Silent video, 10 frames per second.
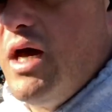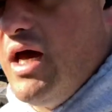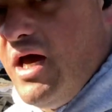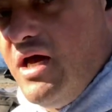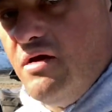
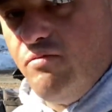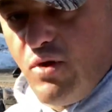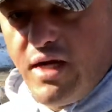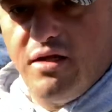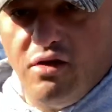and
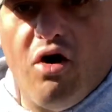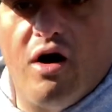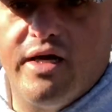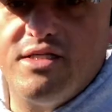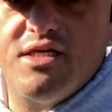bring the log
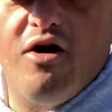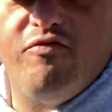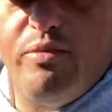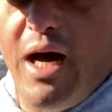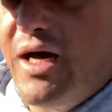itself
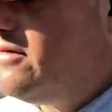back,